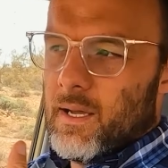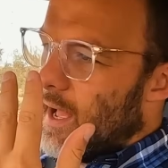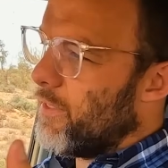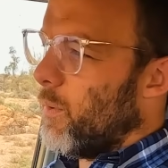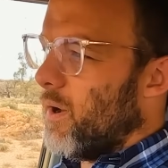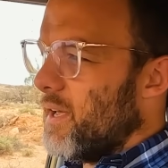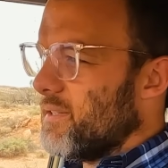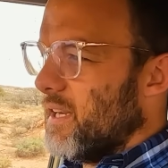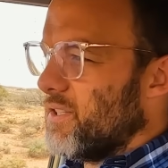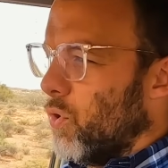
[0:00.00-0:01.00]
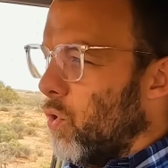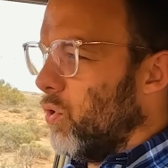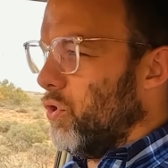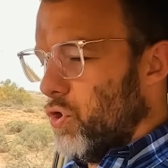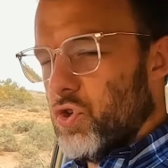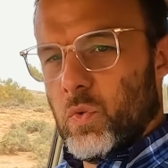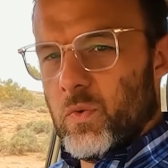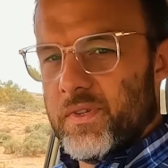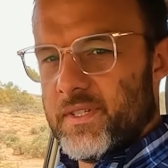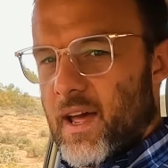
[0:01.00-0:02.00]
Otherwise, it's all
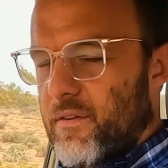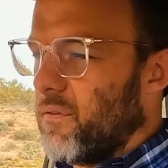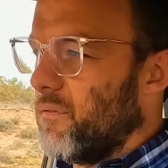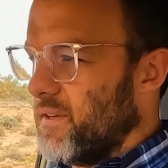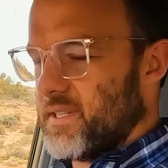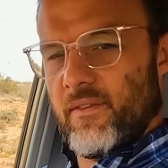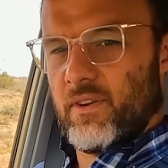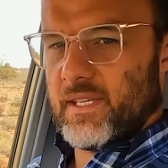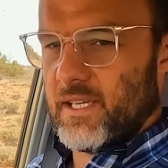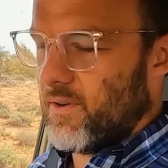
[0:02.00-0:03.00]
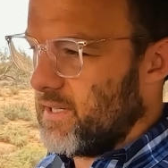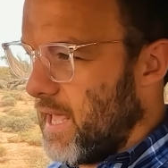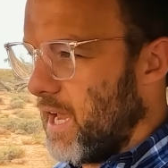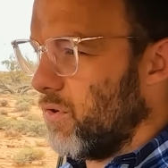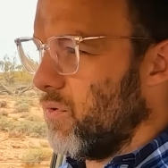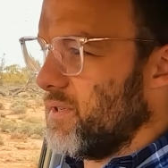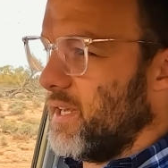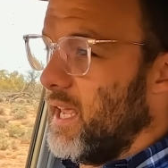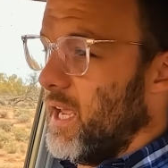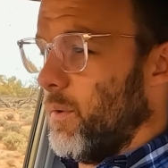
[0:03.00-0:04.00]
usual stuff for 70 series LandCruiser
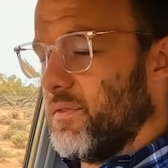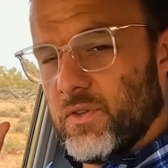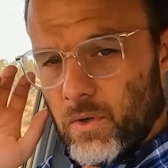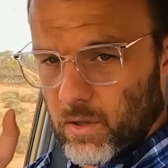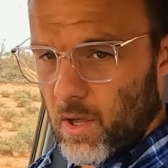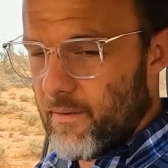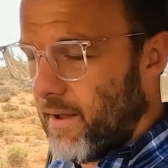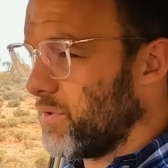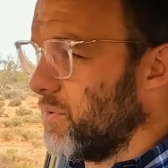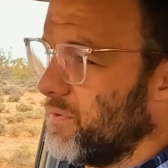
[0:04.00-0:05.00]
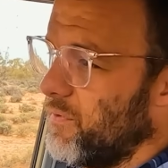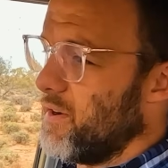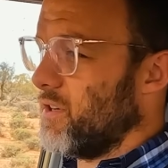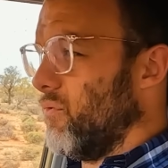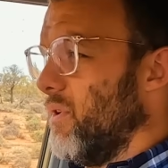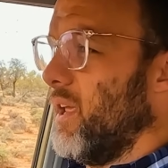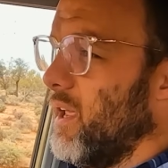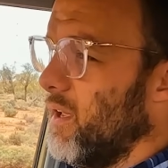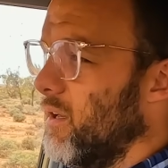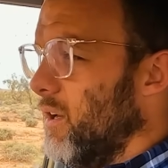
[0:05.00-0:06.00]
here. We've still got live axles front and
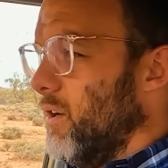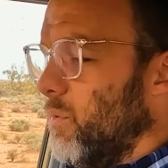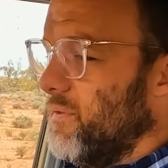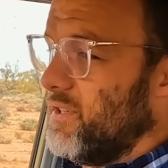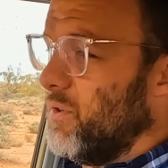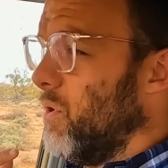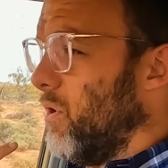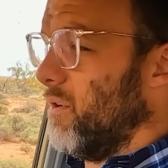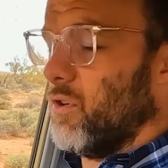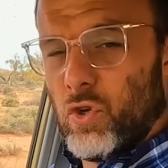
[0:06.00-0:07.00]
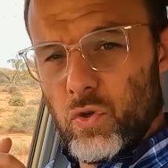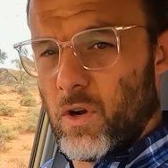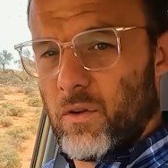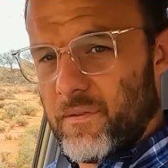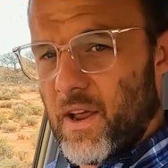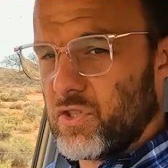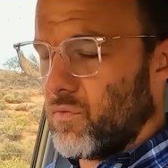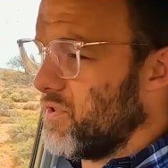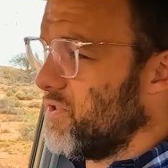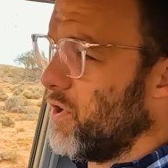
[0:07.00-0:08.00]
rear. We've still got good old-fashioned
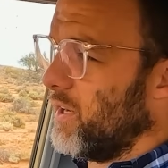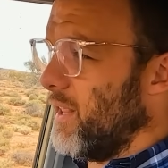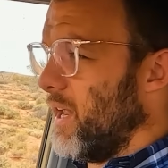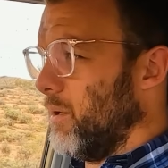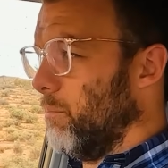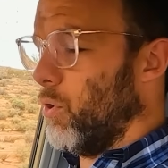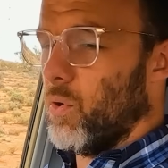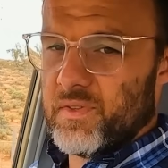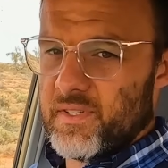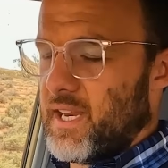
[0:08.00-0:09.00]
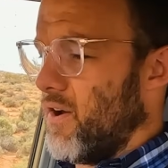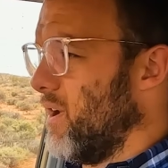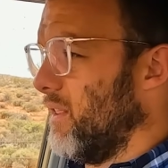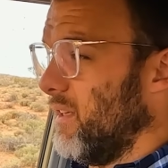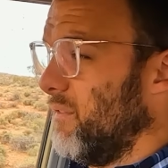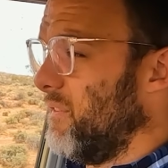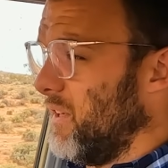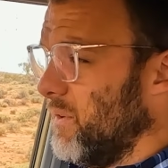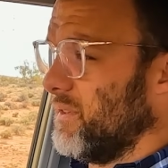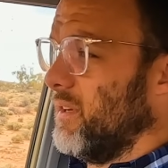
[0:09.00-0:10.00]
recirculating ball steering that
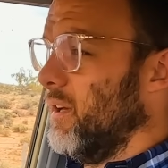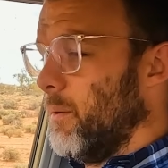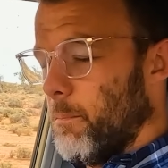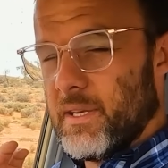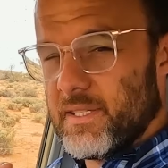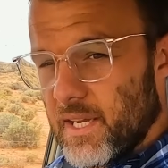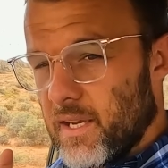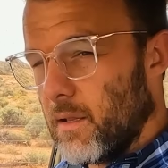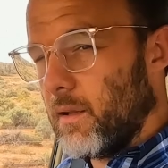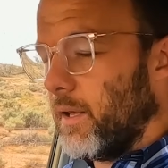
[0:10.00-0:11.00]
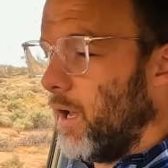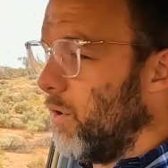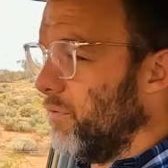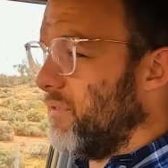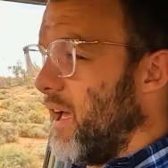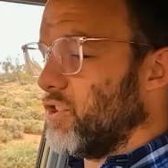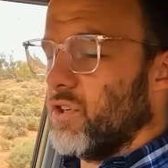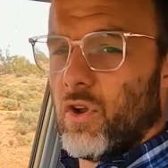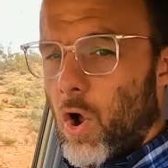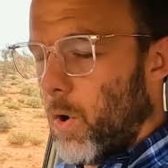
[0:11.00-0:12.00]
feels particularly
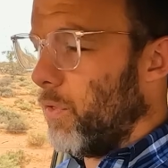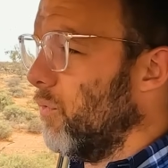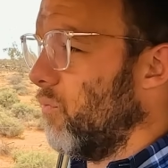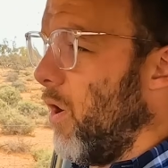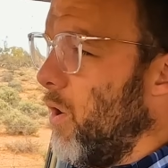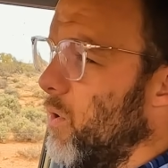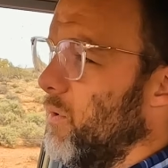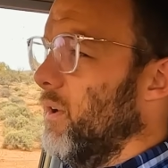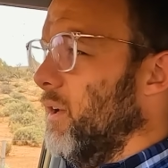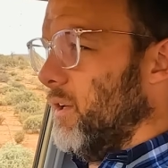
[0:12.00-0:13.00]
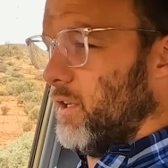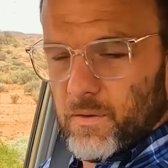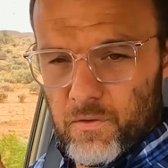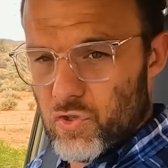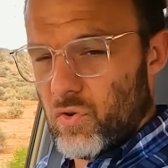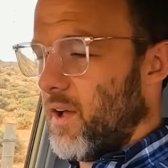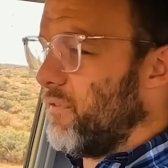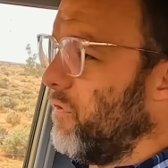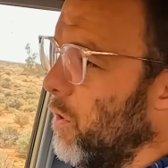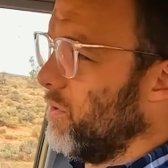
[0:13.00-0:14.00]
old-fashioned on the road. If you drive
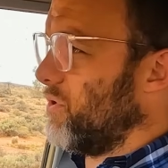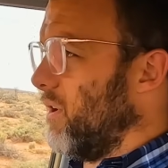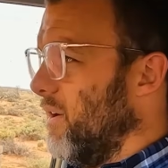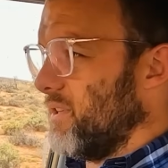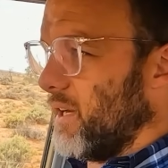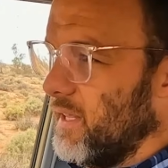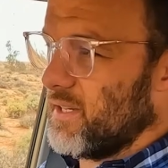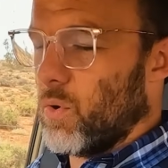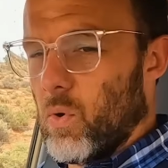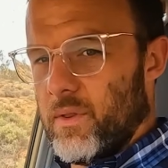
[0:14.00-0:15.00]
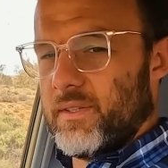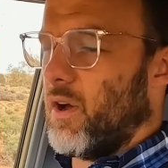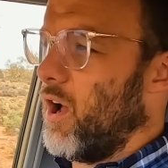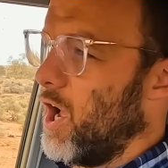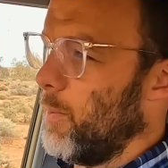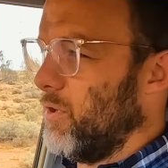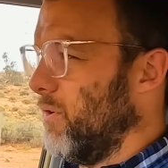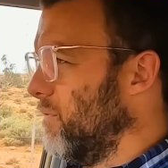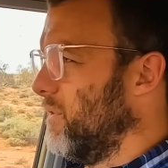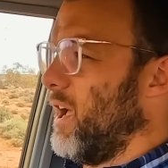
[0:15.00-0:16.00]
four-wheel drives like this all the time,
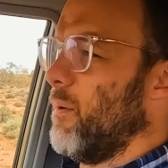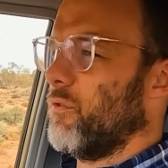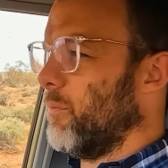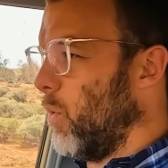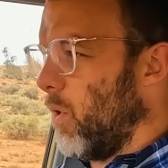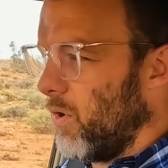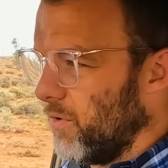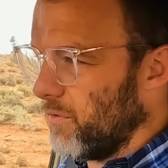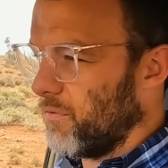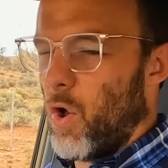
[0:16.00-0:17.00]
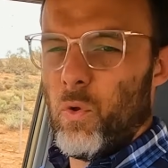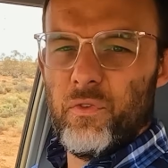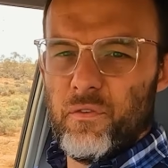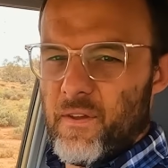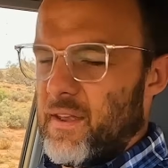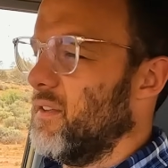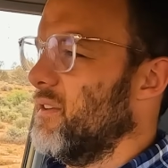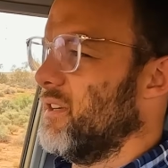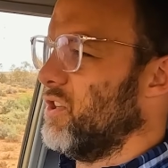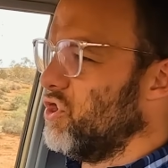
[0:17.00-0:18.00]
you've come from the world of old
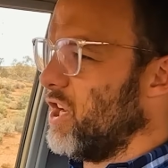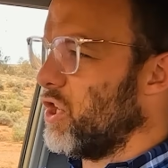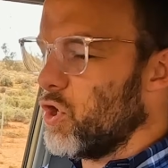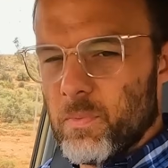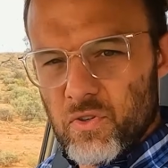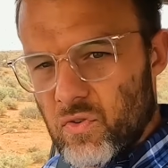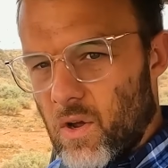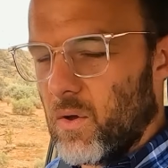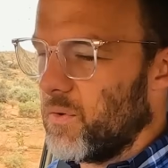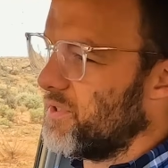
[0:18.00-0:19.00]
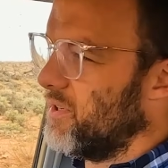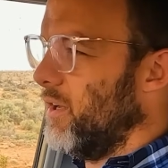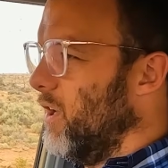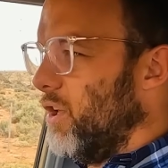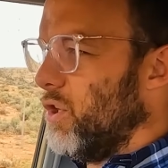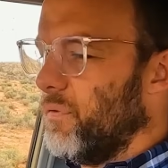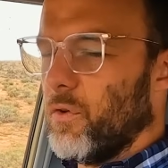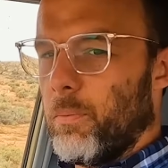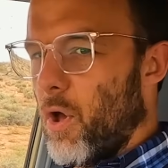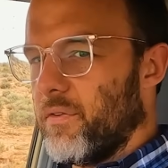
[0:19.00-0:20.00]
Defenders and GQ Patrols, you'll
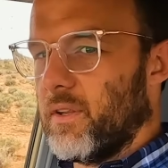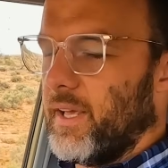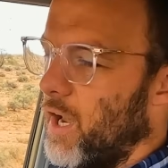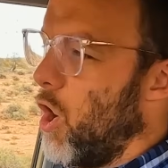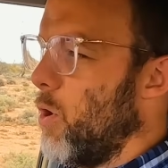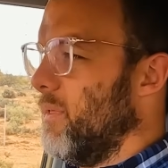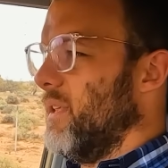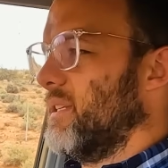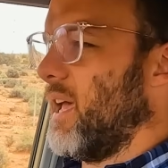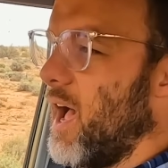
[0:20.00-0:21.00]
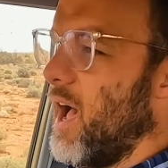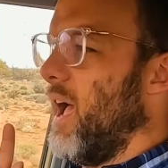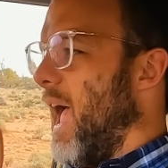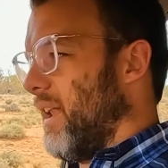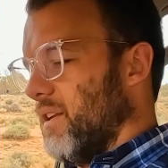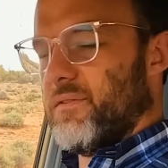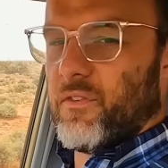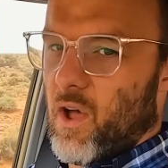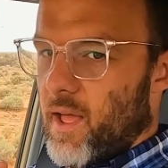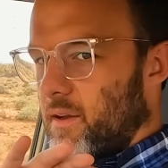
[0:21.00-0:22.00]
feel perfectly at home in this car and it's
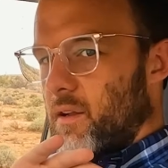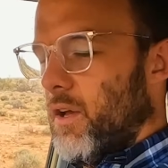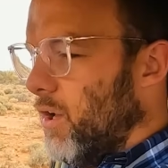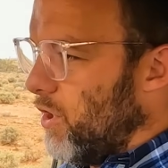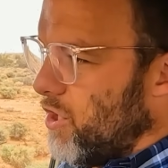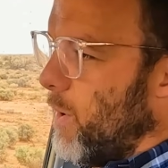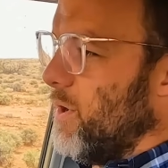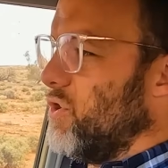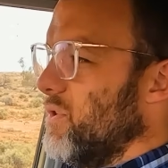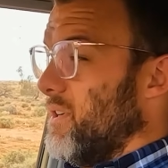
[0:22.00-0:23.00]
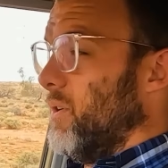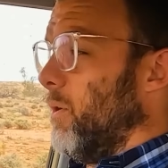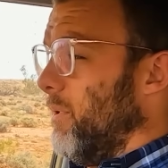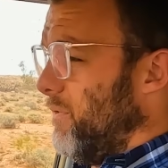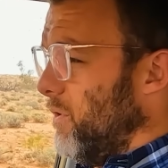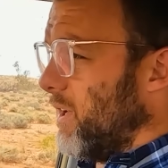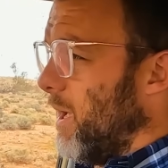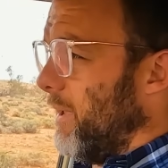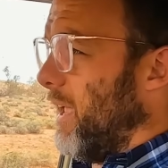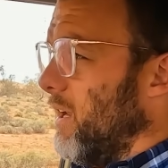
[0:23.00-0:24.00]
fine, no issues at all. But if you're
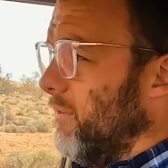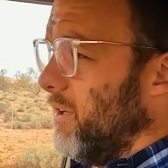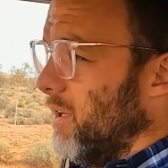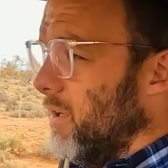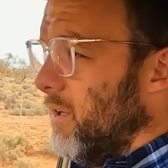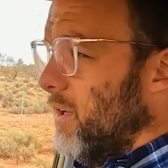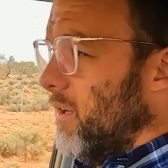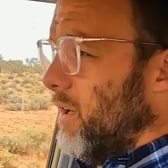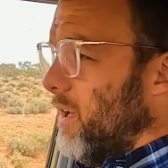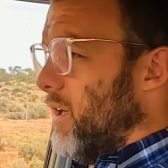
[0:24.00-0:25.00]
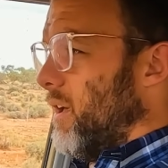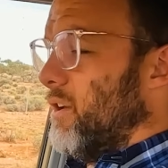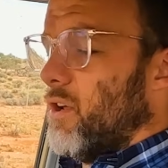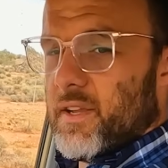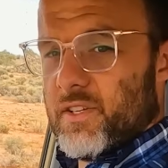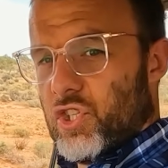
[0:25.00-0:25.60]
coming out of a nice,